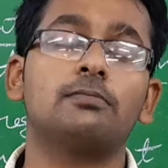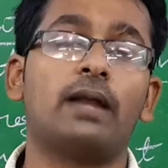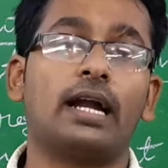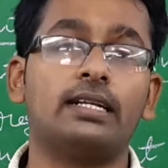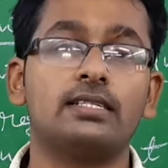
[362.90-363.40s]

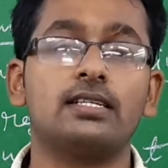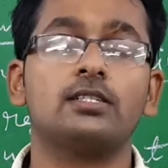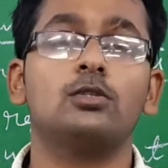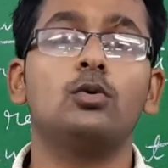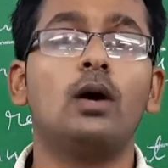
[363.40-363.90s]

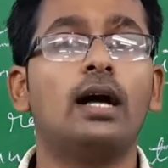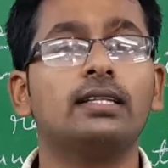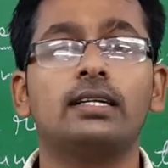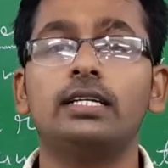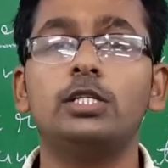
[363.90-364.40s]
practices, no
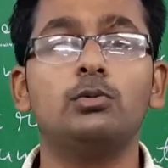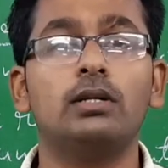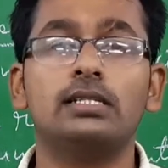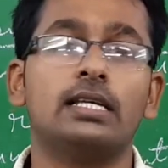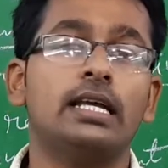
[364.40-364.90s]
other
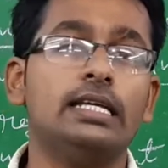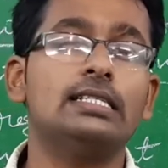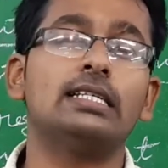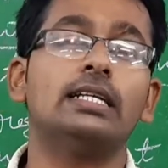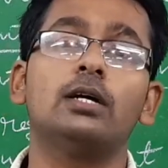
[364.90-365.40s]
rituals
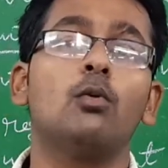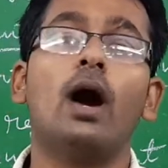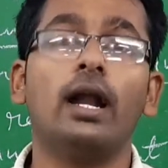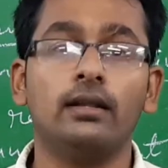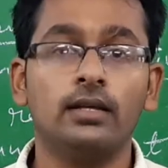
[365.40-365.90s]
is
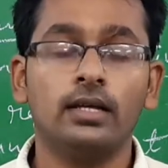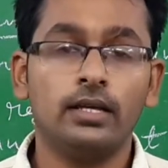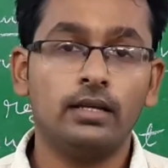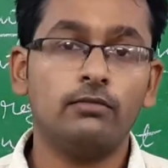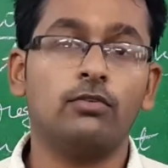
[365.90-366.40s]
required
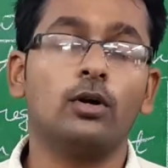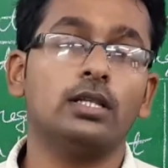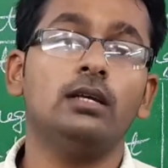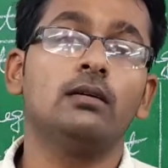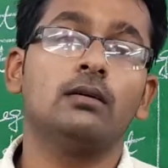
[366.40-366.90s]
for the